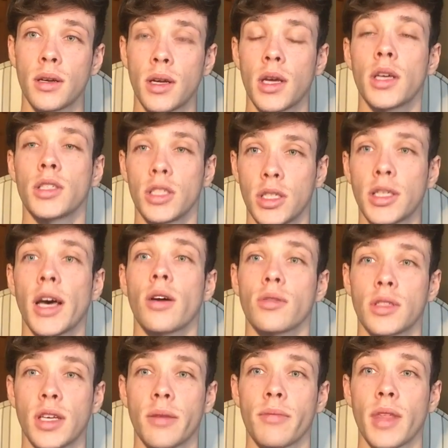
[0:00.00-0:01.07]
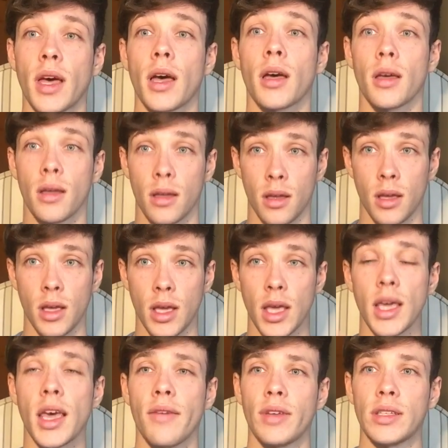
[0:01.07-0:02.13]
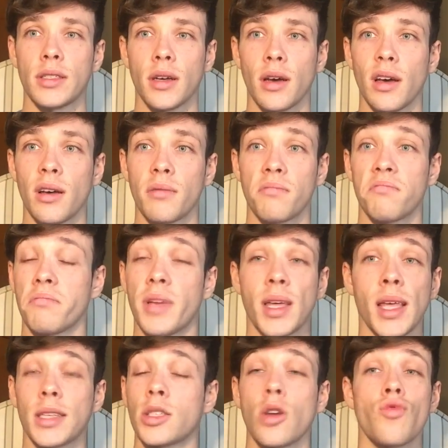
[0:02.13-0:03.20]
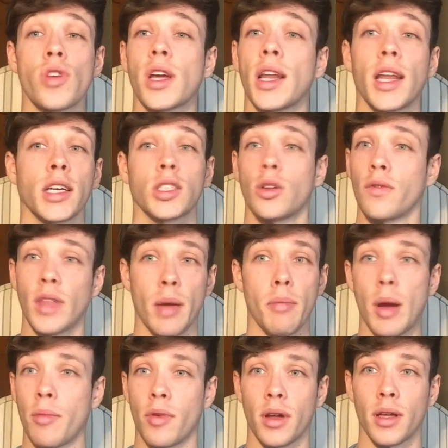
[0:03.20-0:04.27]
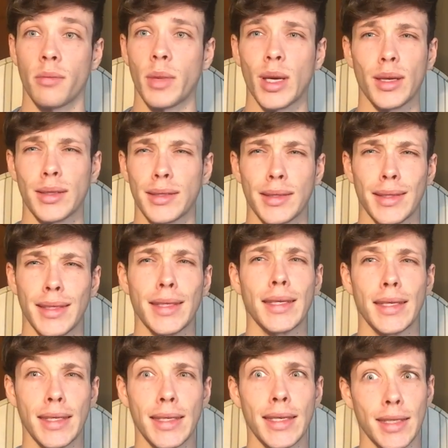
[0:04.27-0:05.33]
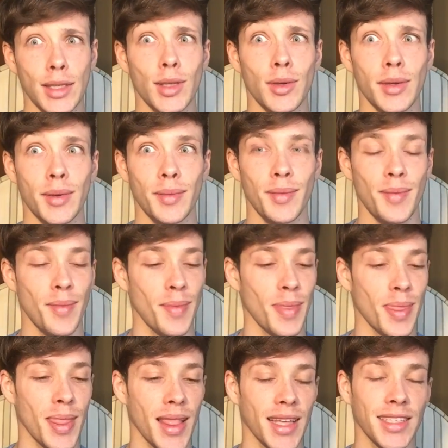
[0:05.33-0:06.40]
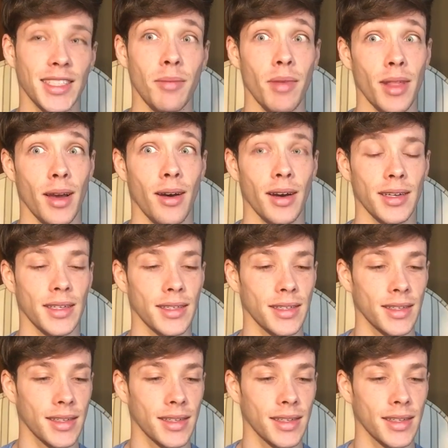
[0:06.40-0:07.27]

she tells him that he gave it to her. But he has no recollection of that memory because he didn't do it. Some other guy did.